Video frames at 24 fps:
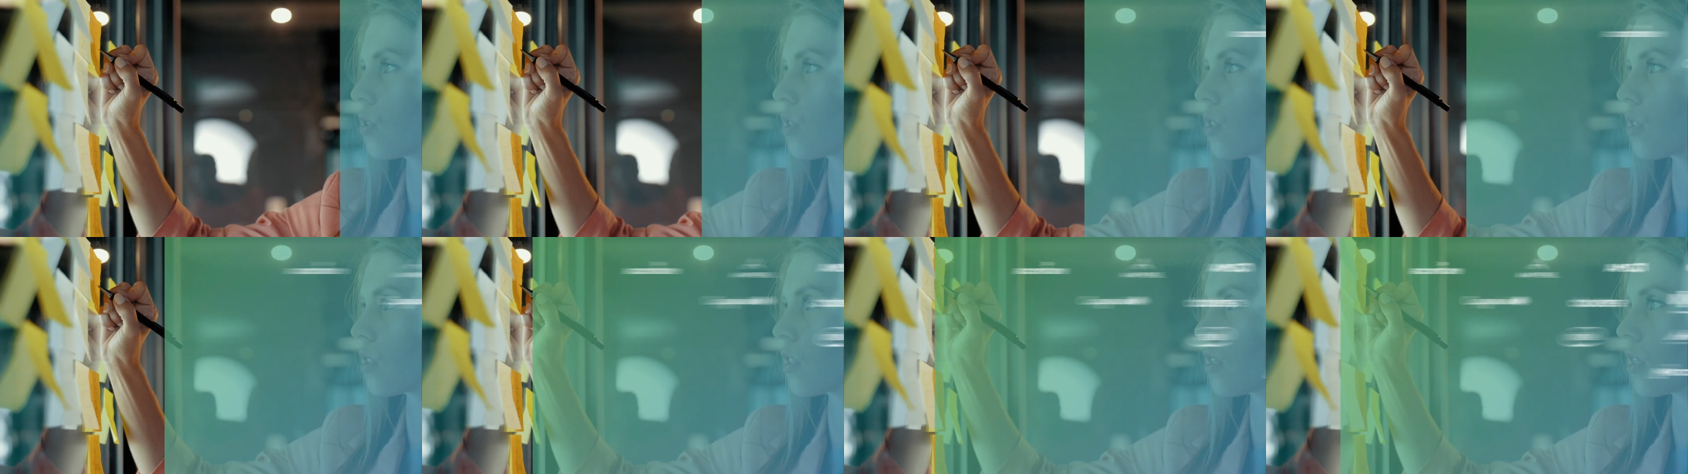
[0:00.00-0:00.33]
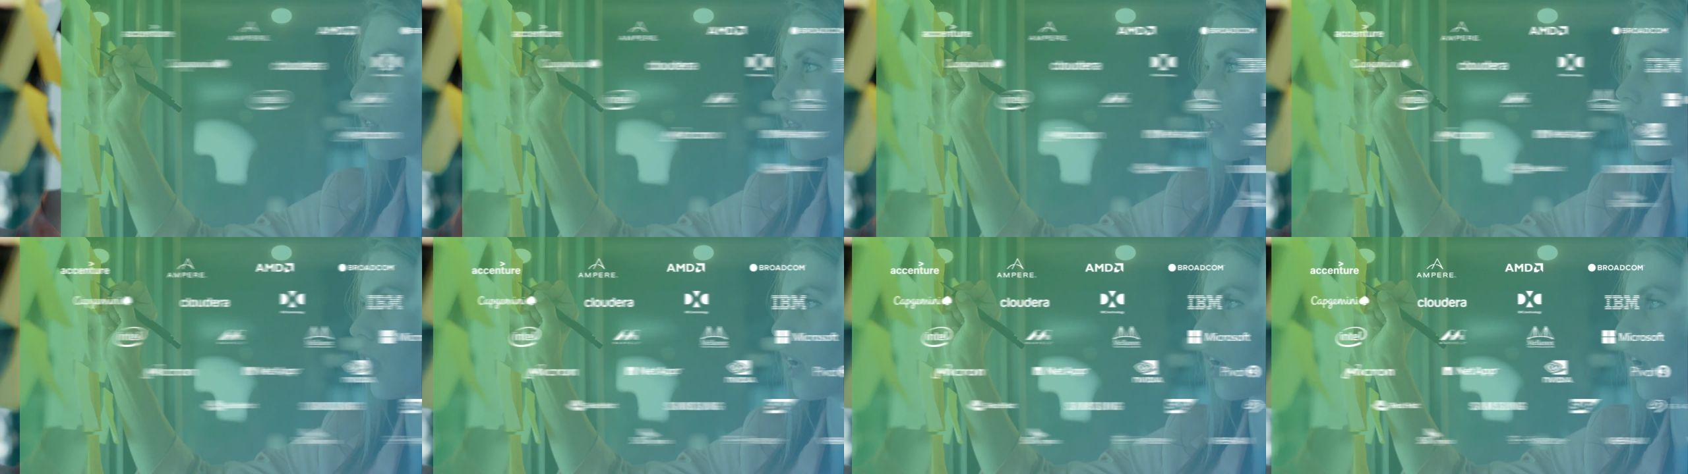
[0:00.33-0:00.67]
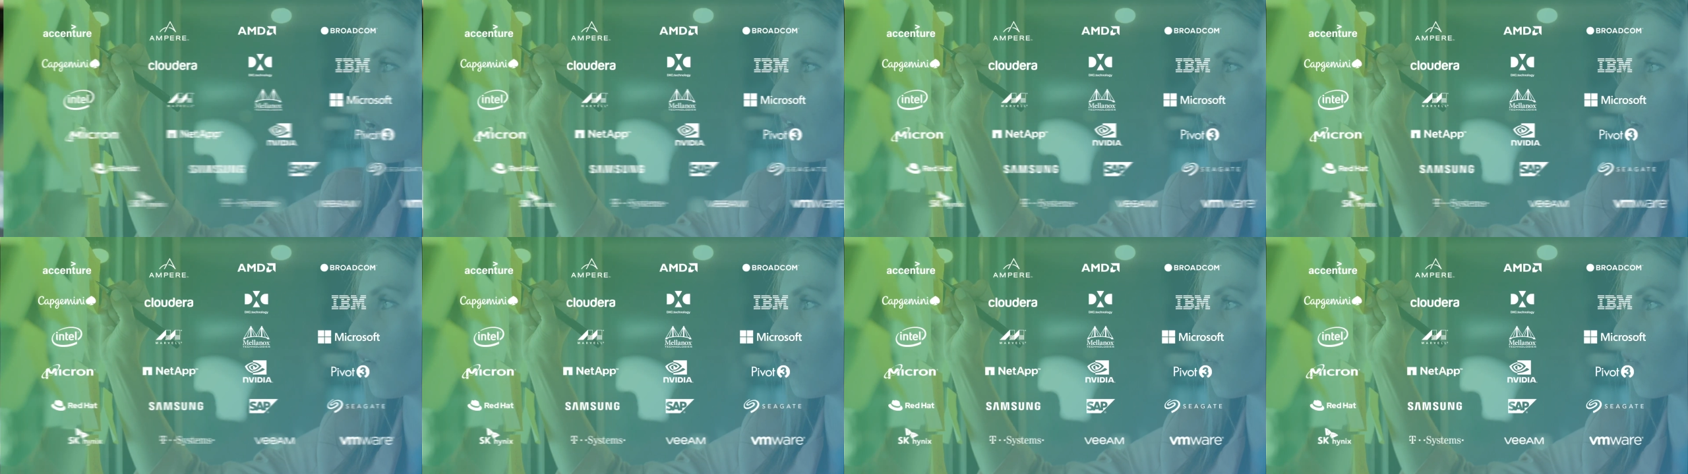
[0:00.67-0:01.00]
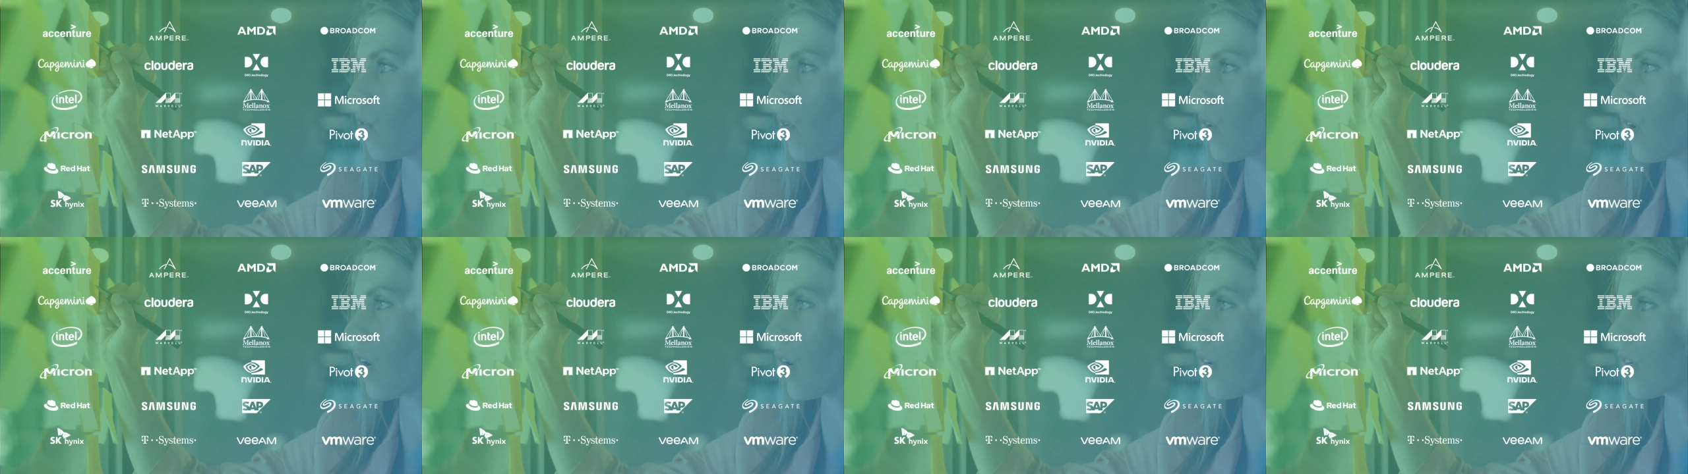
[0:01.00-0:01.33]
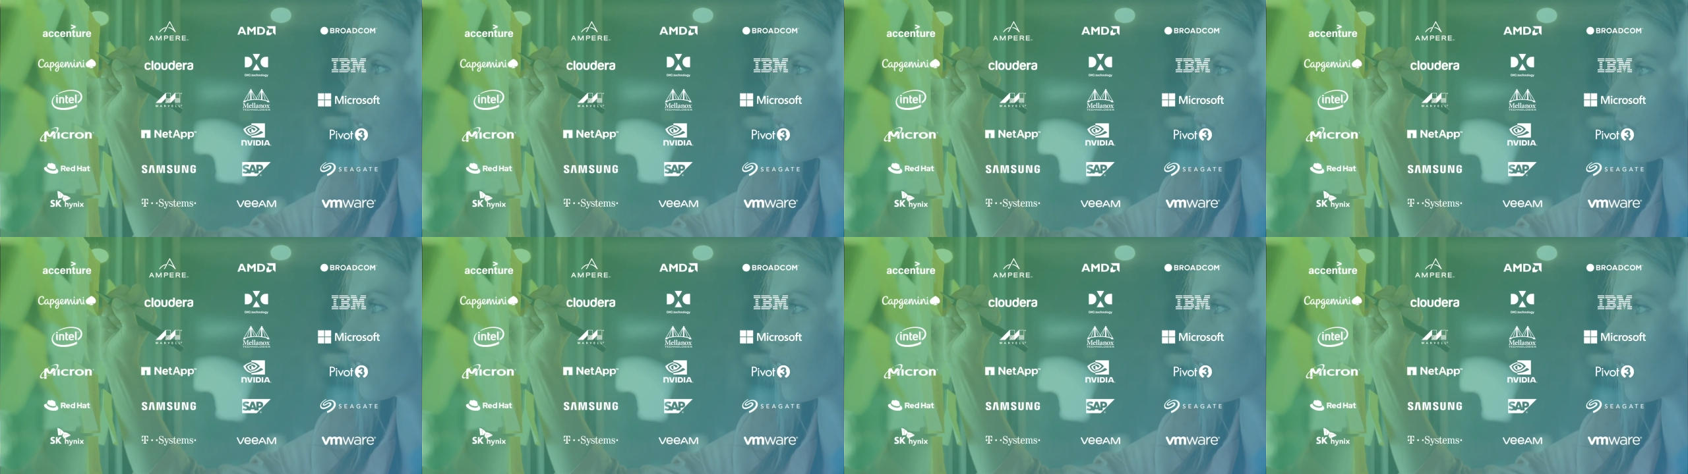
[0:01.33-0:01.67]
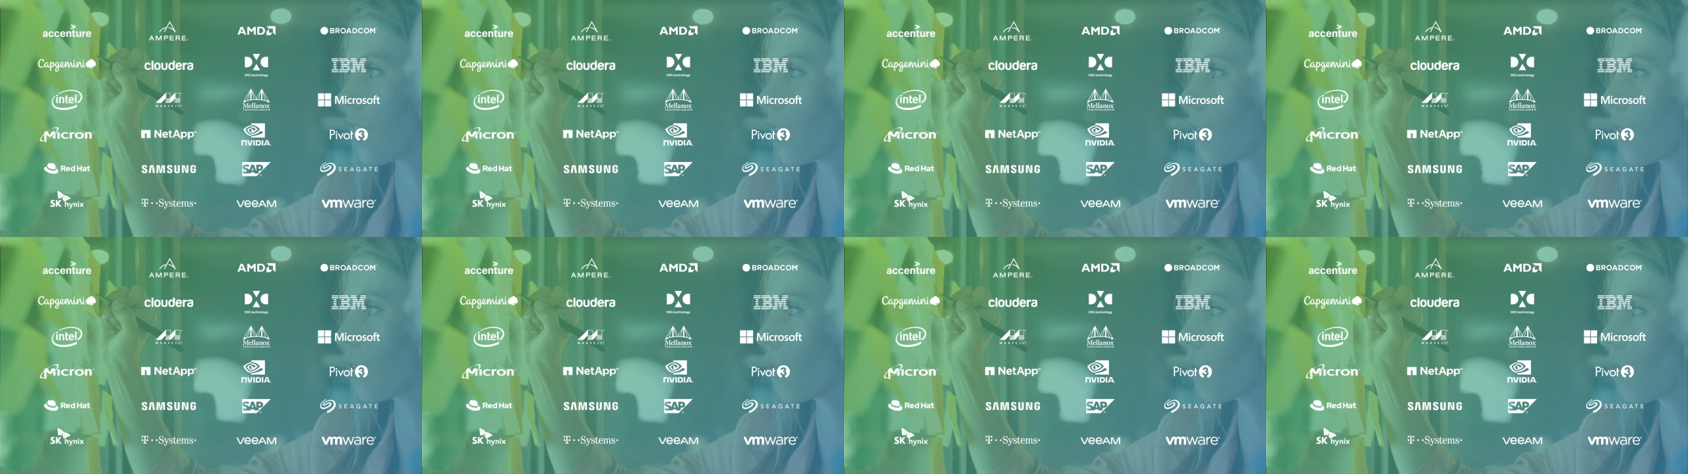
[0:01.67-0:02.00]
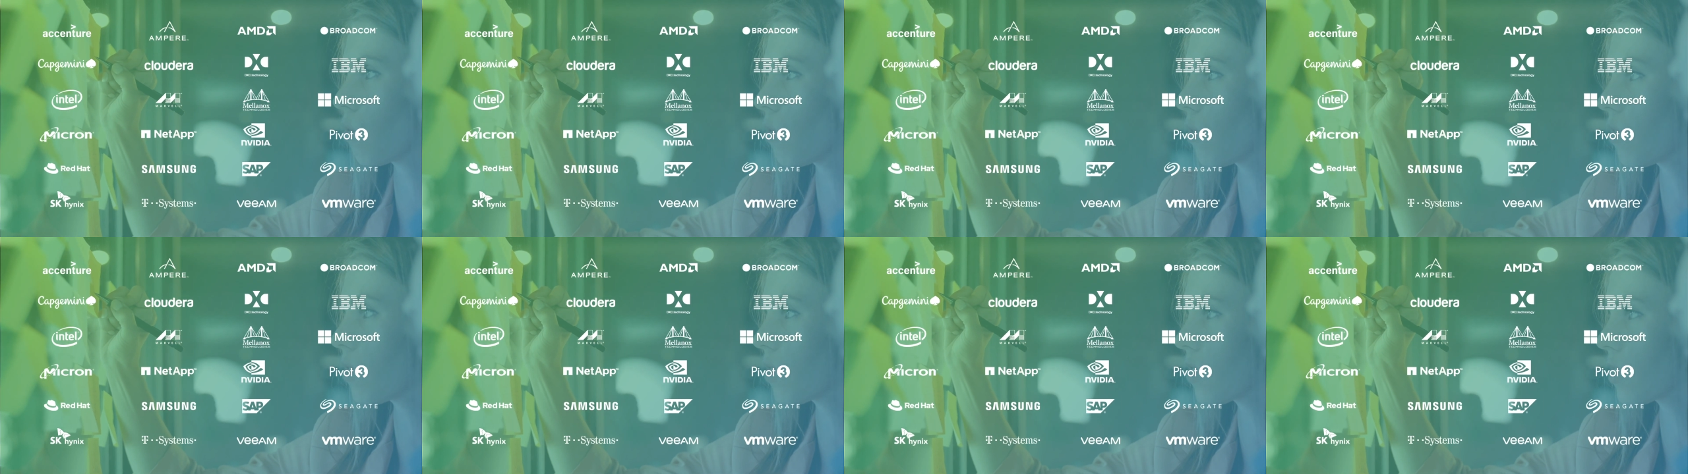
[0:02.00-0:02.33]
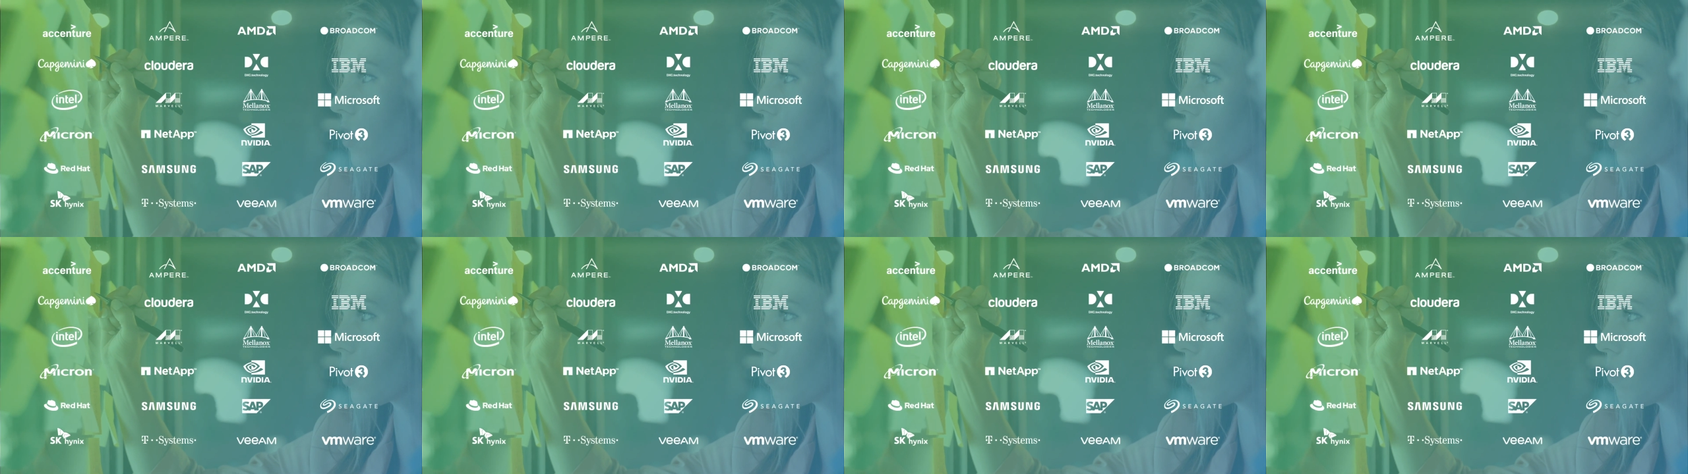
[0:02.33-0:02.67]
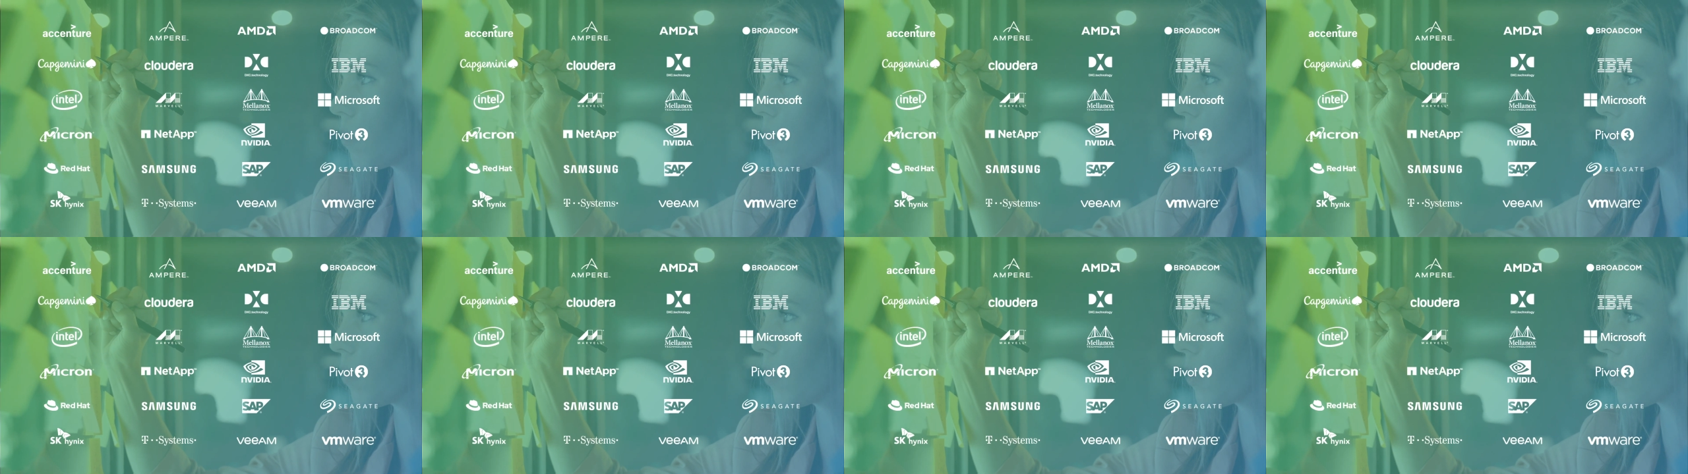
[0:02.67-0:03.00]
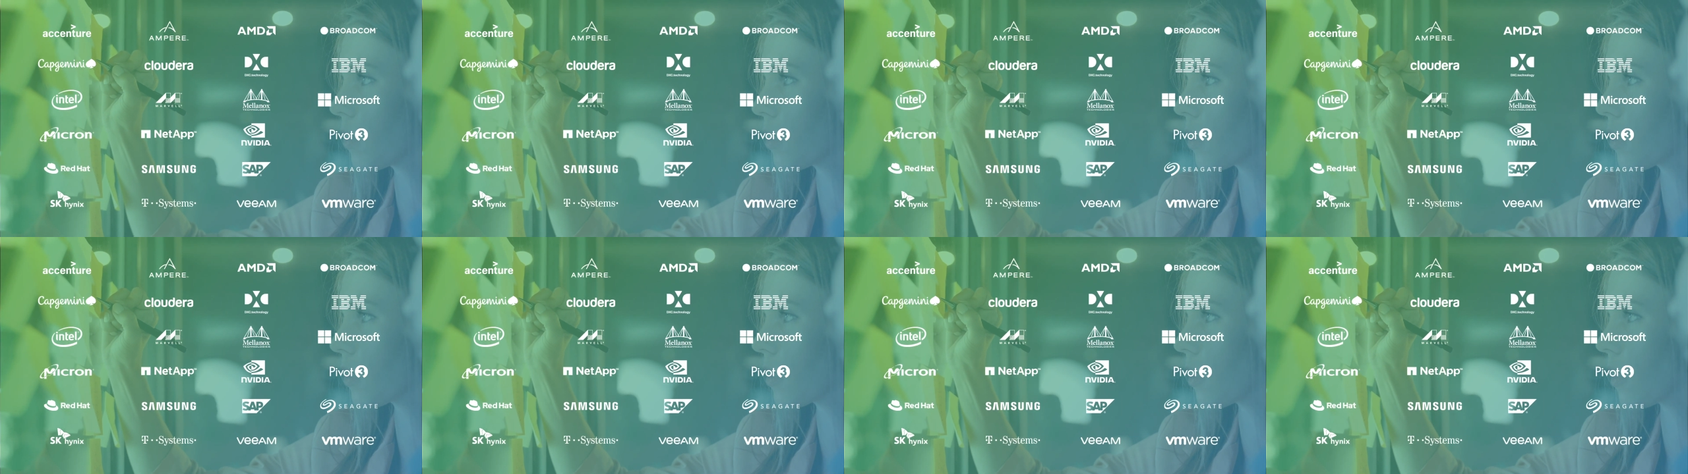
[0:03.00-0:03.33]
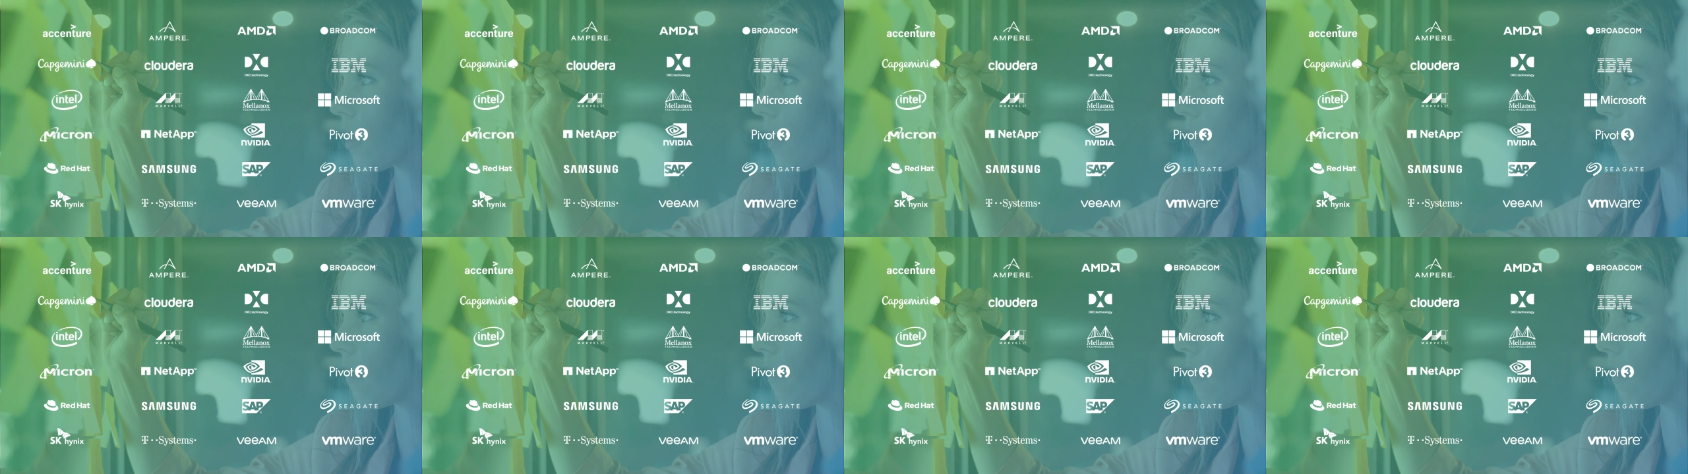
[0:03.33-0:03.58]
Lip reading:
No face is visible, so there are no lips to read.